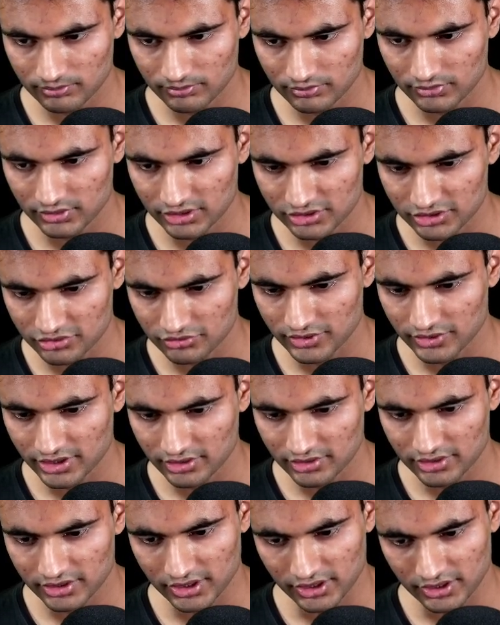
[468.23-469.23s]
let's just wait.
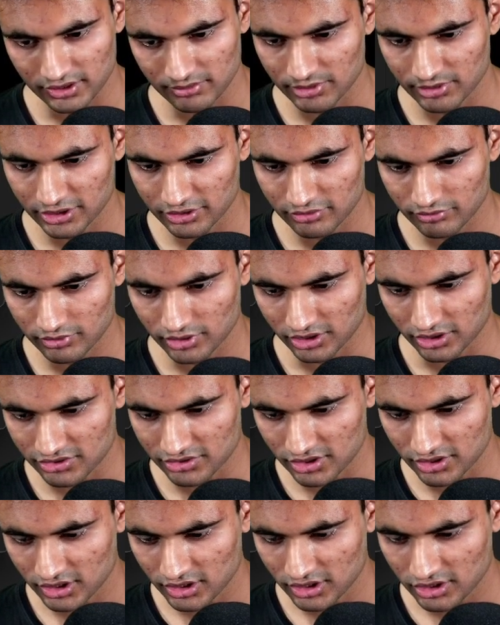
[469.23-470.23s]
Yeah, I mean it works.
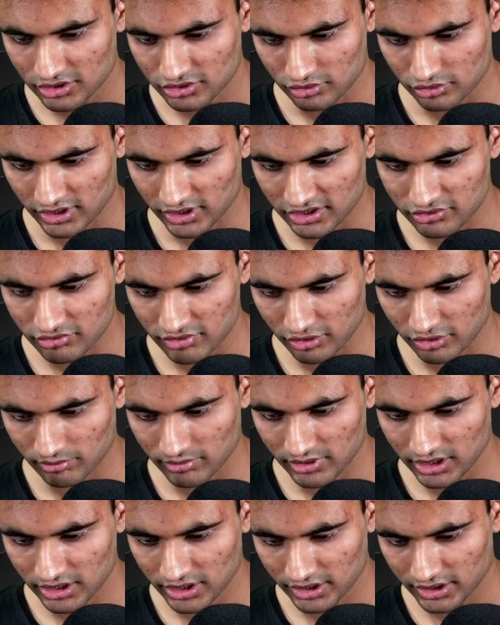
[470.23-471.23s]
So let's try to
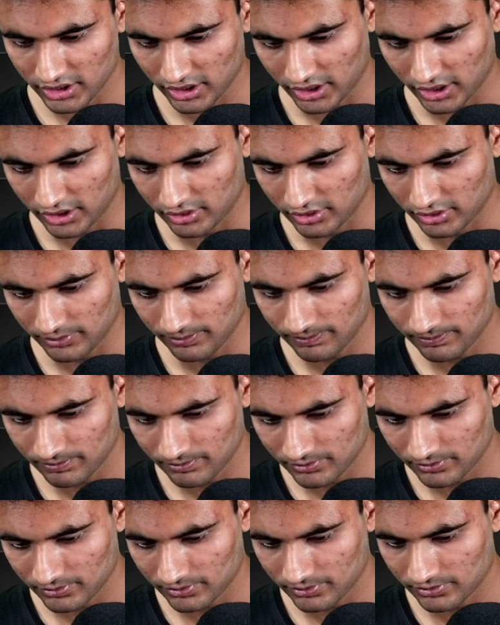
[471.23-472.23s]
build it, and
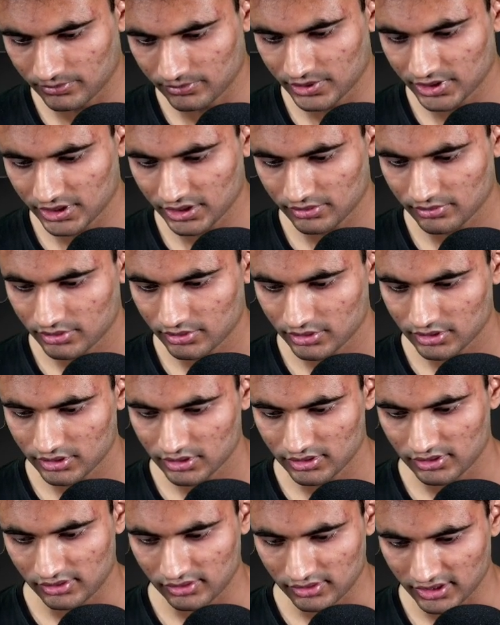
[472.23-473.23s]
yeah,
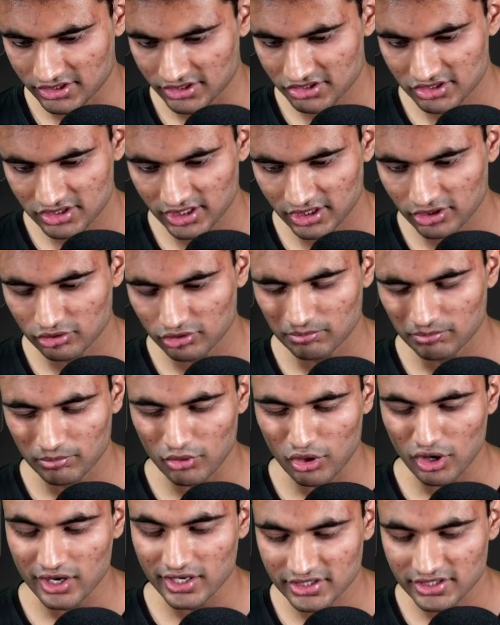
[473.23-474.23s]
let's check on
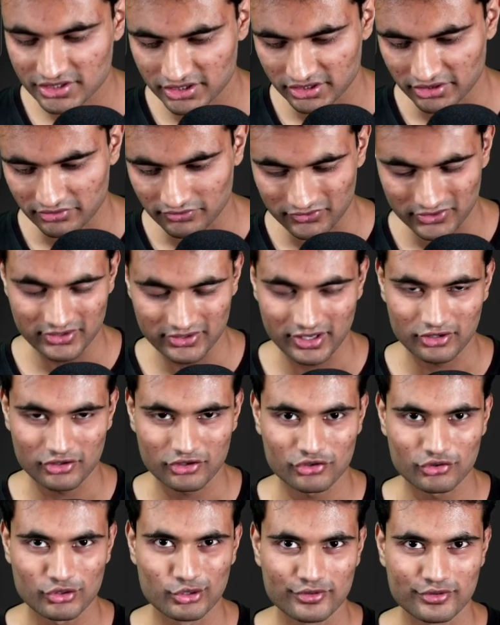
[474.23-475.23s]
production. We are not
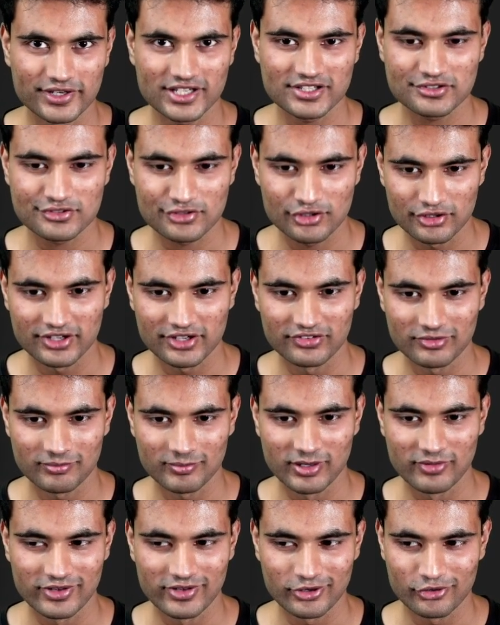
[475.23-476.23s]
going to test on
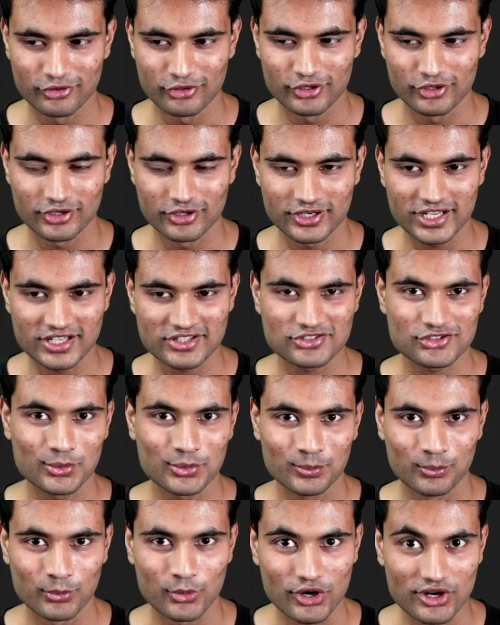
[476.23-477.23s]
development, we are going to test on
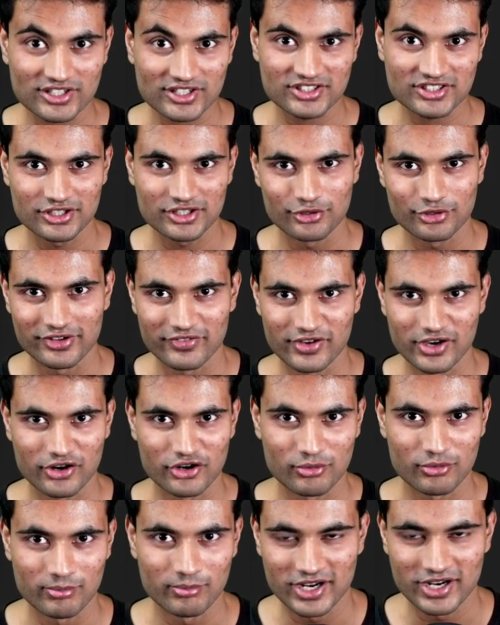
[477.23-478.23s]
production today. We are going
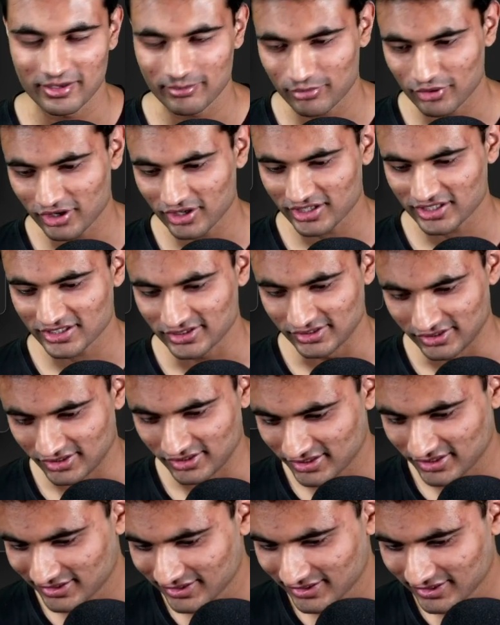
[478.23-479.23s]
to break production.
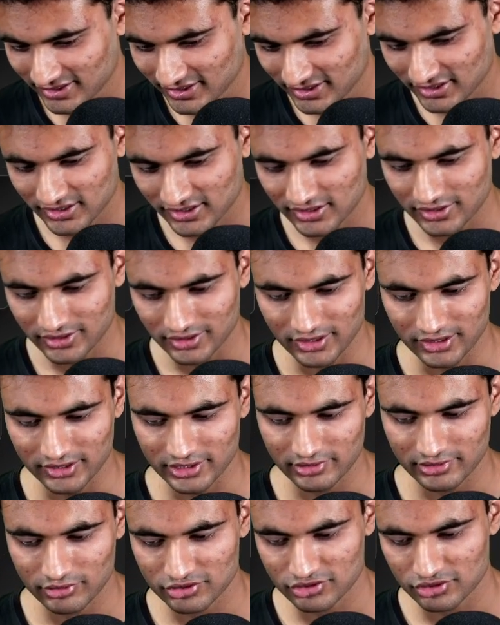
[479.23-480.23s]
Yeah, that
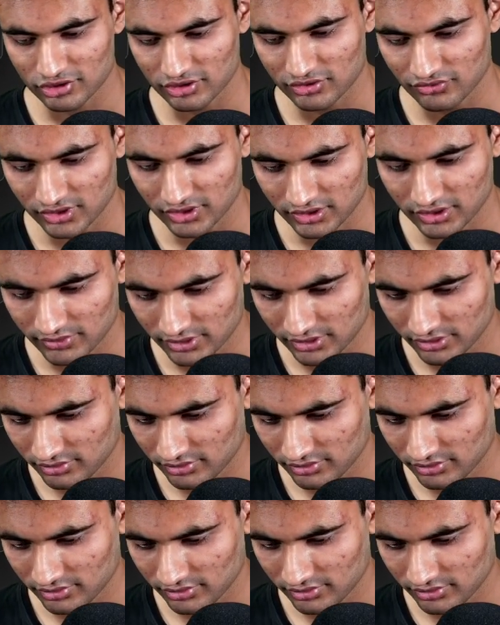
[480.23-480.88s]
was not a funny one.